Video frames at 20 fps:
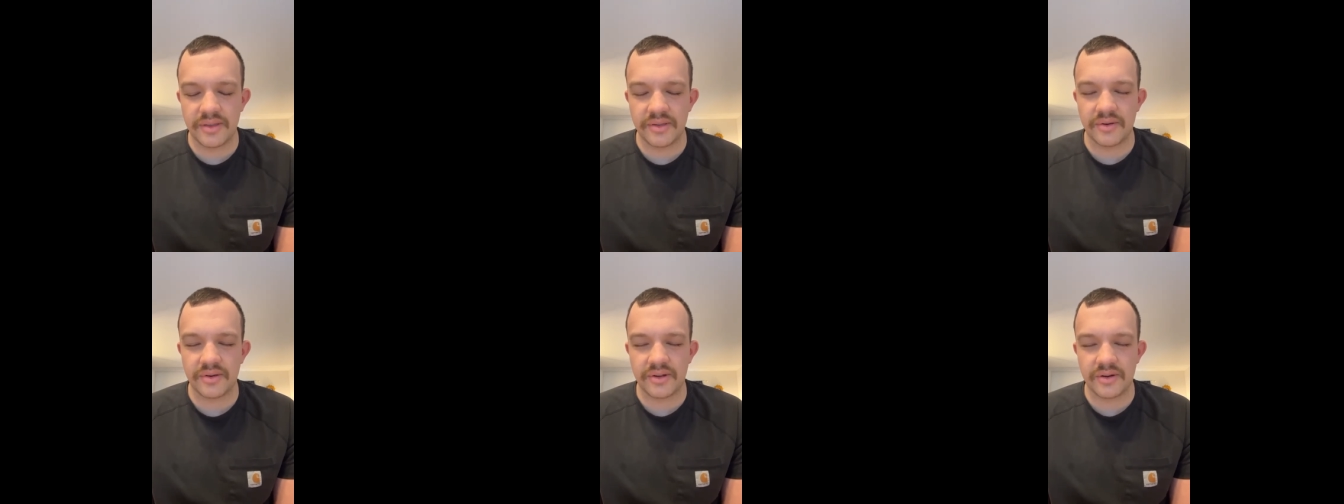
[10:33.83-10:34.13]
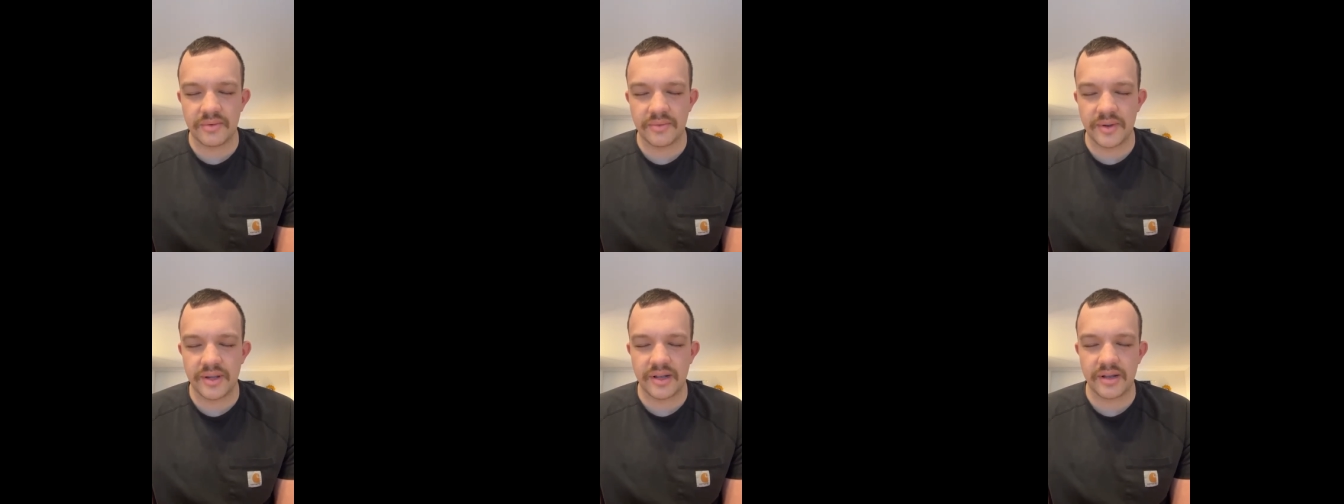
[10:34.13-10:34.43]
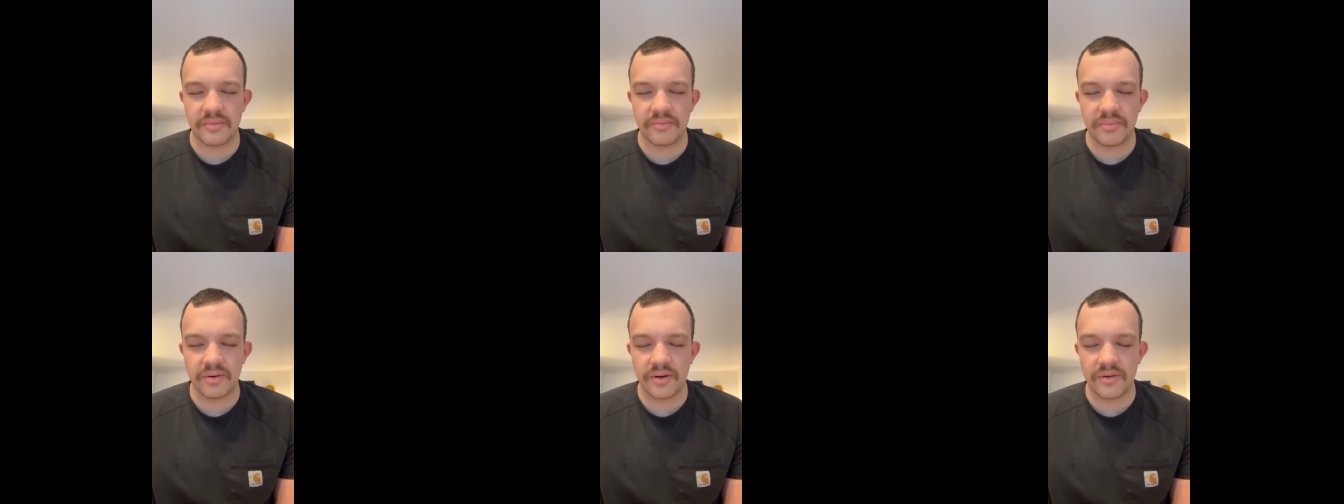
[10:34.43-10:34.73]
and they're going to
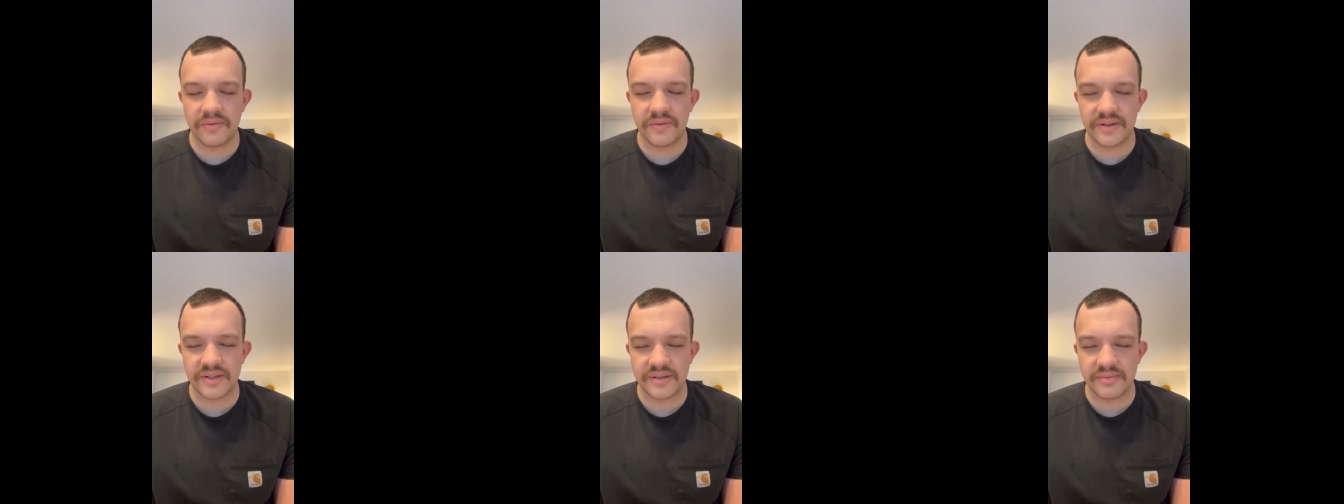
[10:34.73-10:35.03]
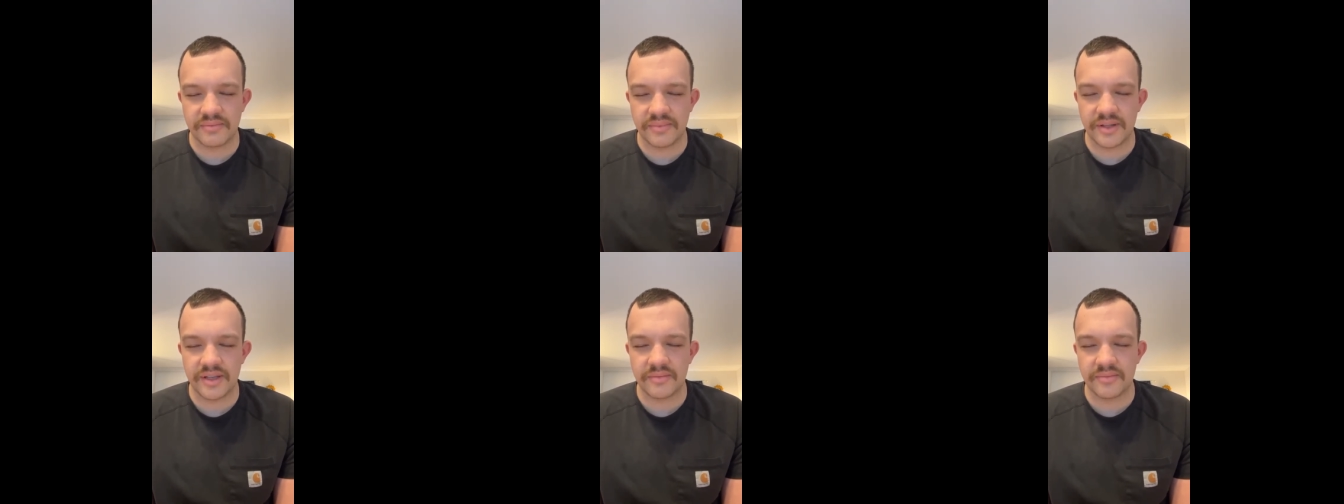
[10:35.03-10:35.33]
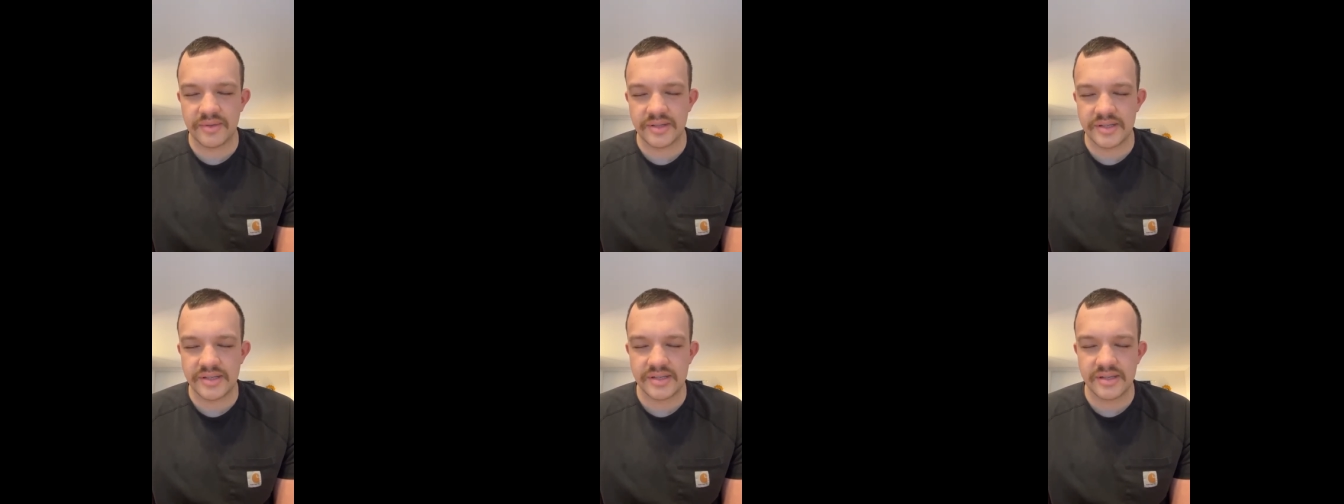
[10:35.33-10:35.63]
wake up perfect and
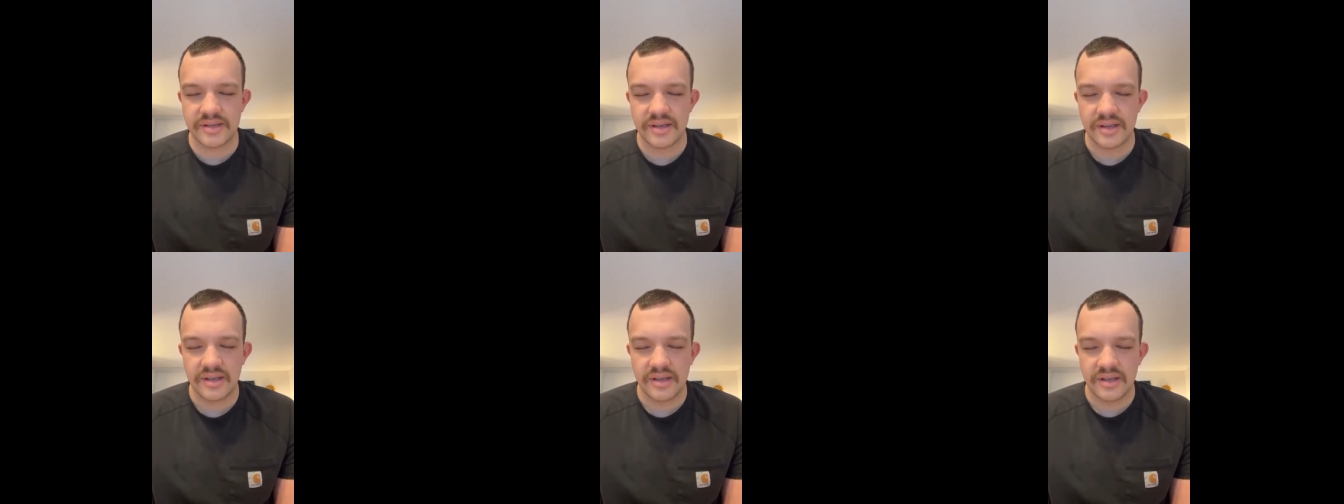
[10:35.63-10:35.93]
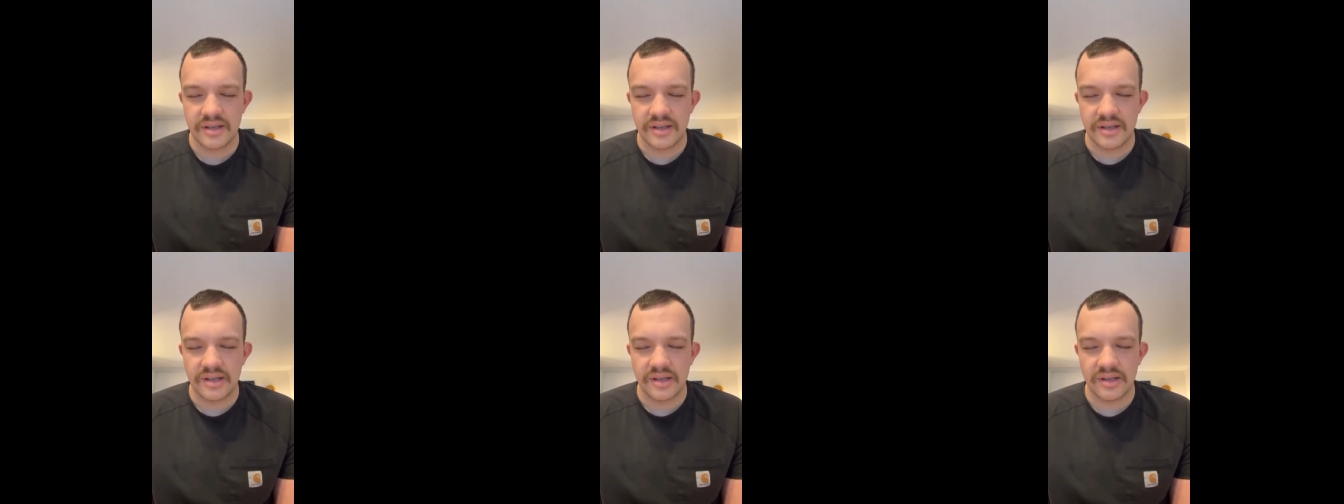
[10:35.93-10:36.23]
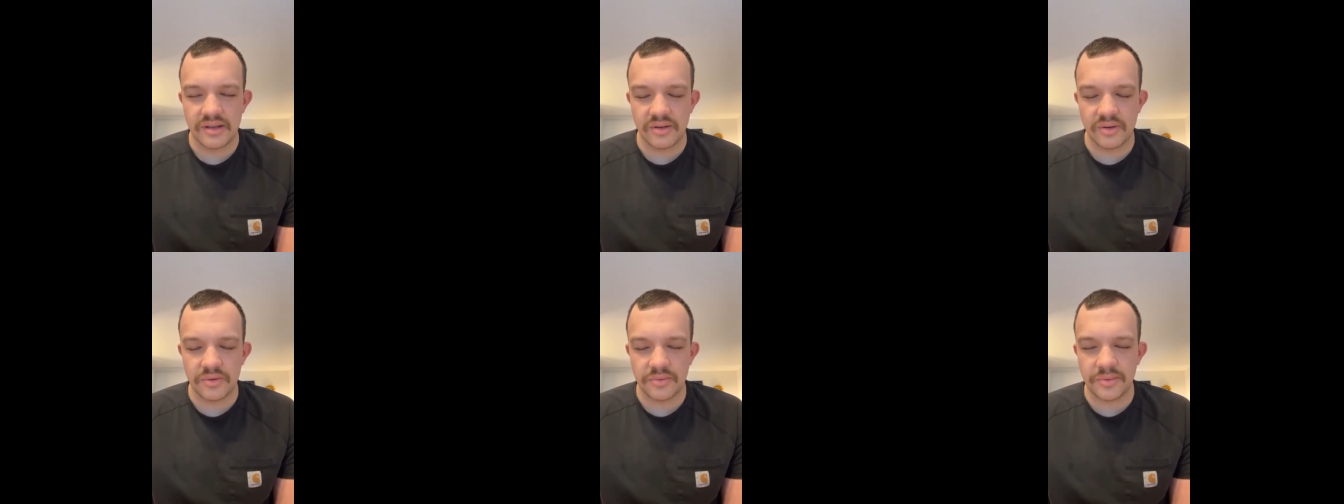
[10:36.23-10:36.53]
blameless.
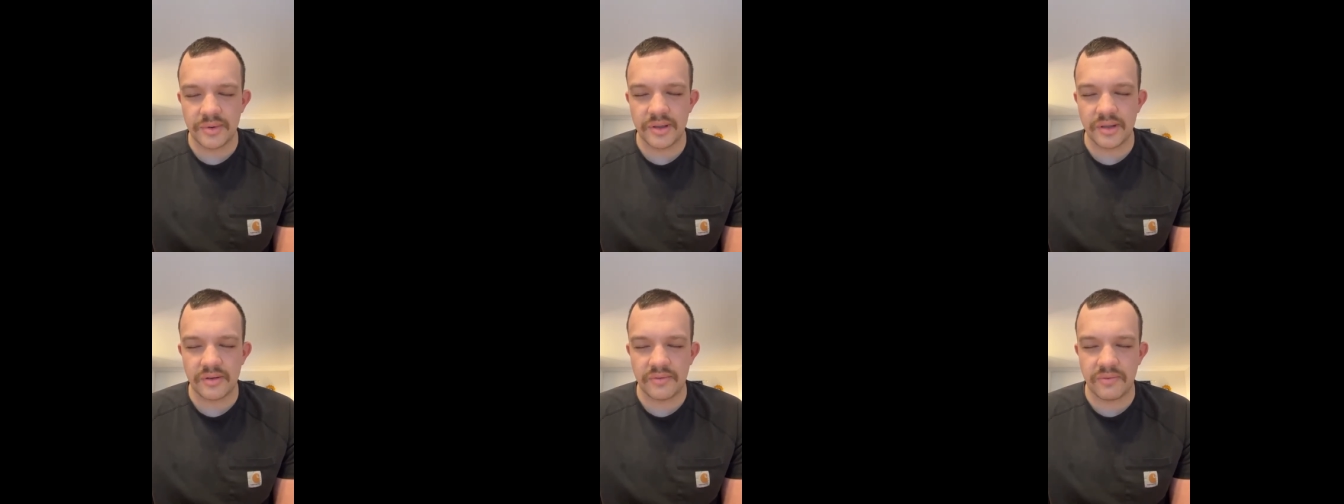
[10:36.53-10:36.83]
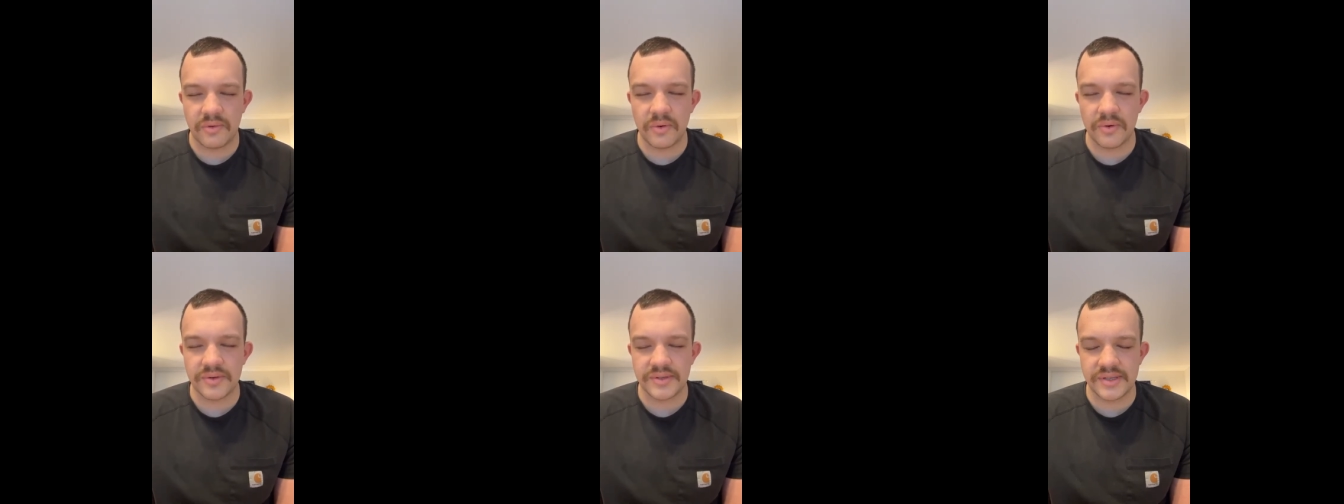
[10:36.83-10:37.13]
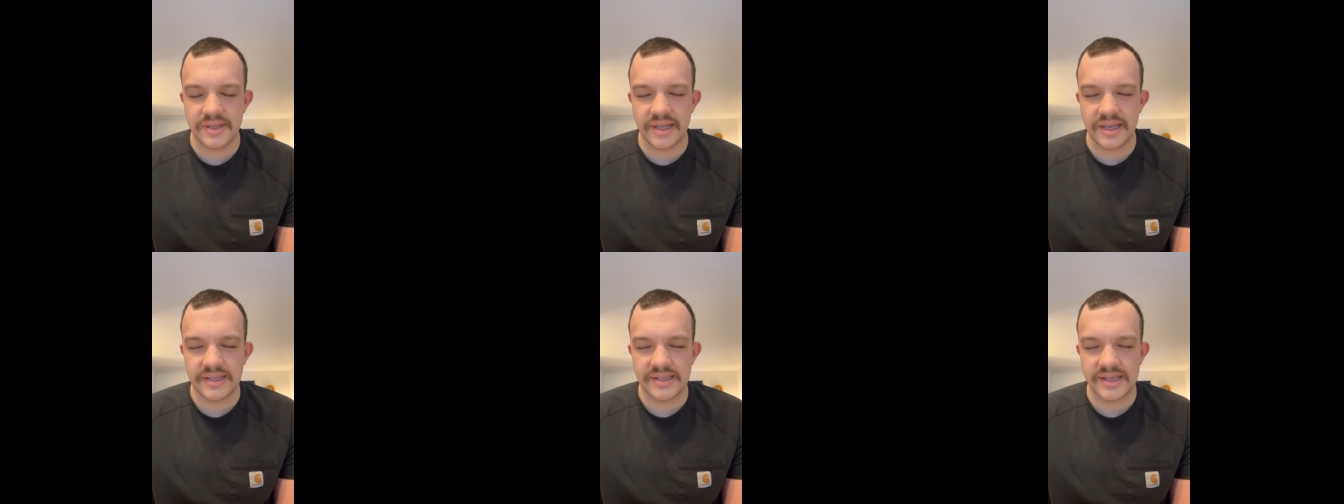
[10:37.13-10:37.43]
And Lord, we look
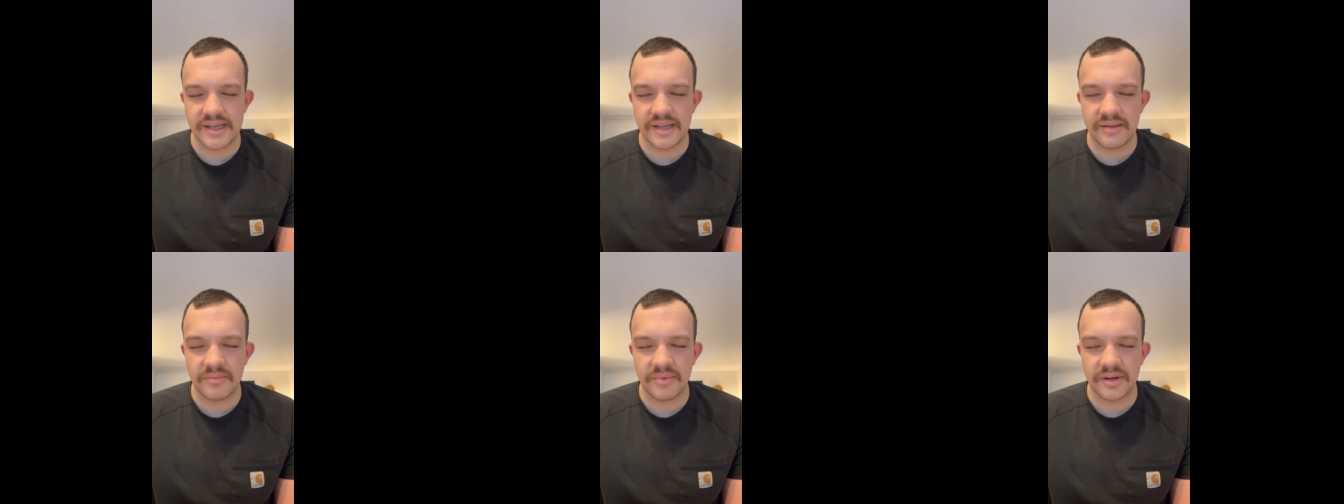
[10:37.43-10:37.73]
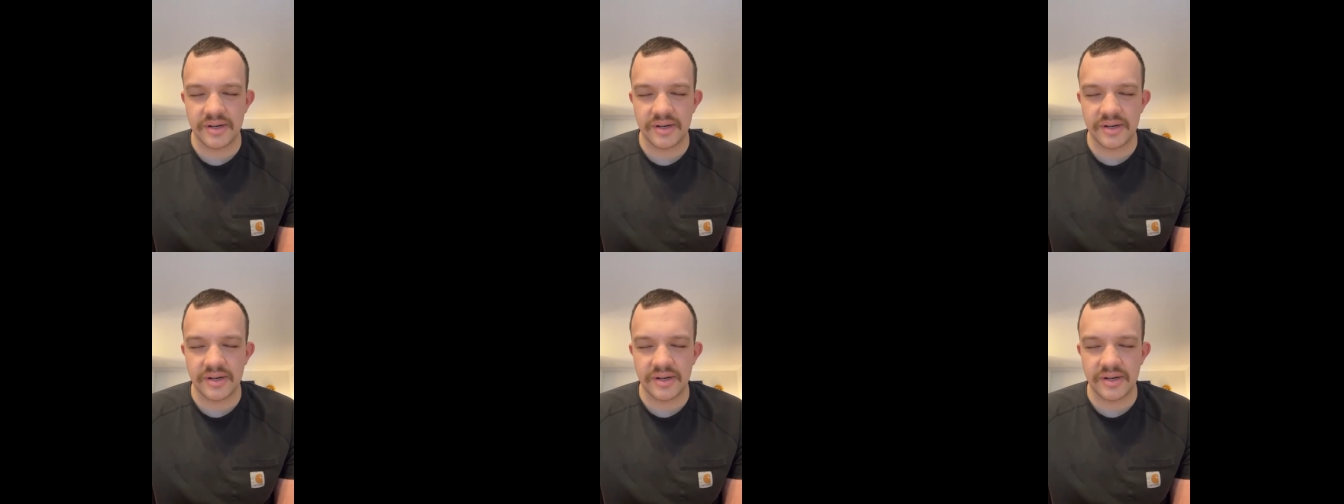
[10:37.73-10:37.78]
forward to that day.